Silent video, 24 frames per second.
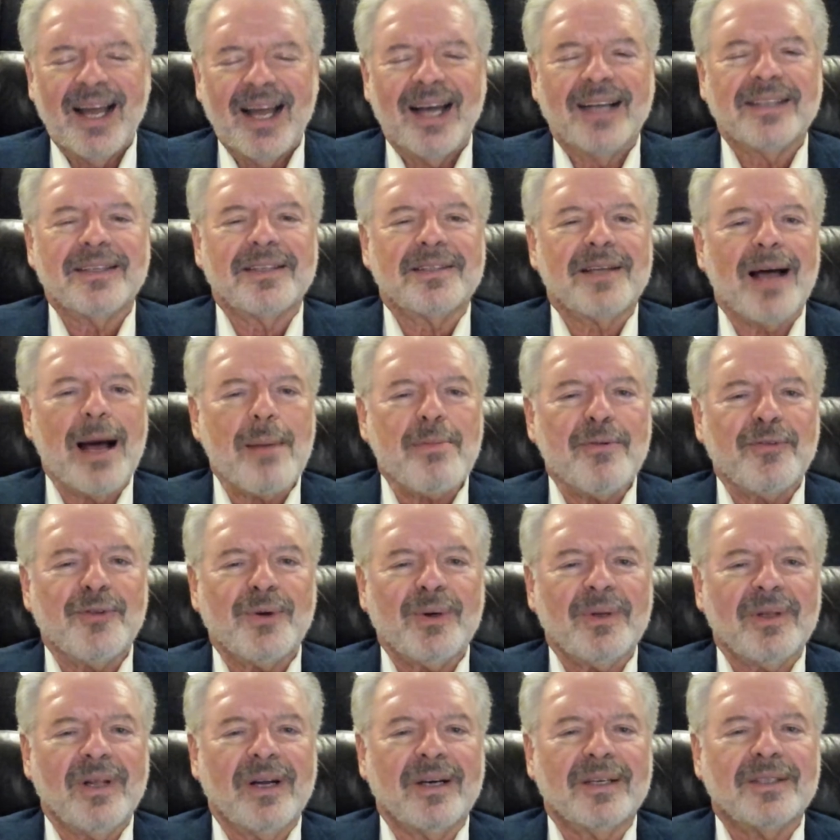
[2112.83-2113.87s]
At the top of her
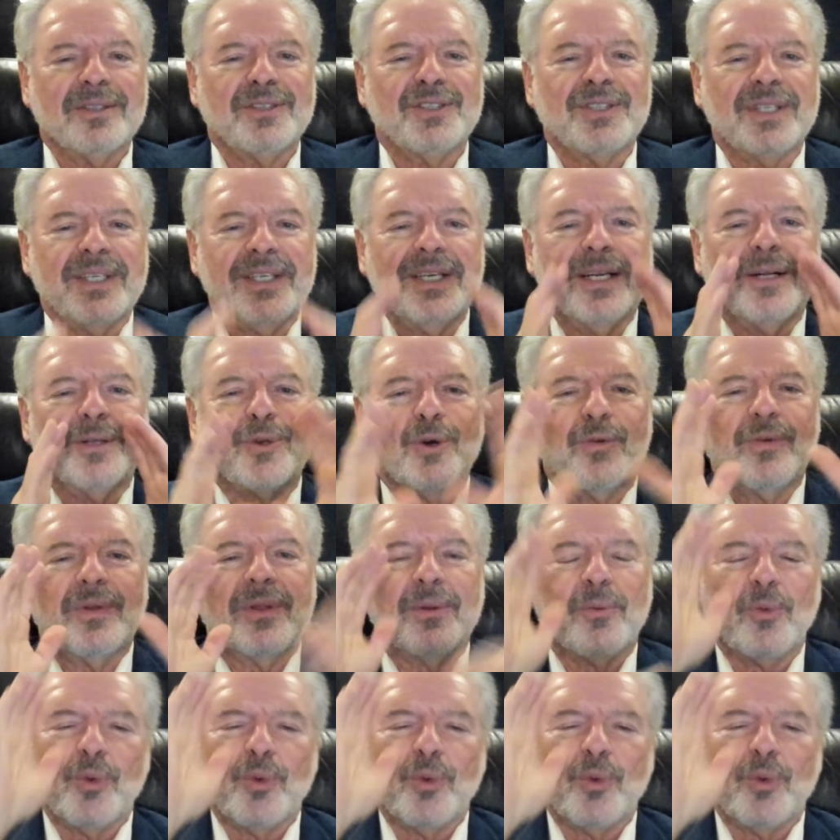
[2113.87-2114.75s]
lungs, she yelled over the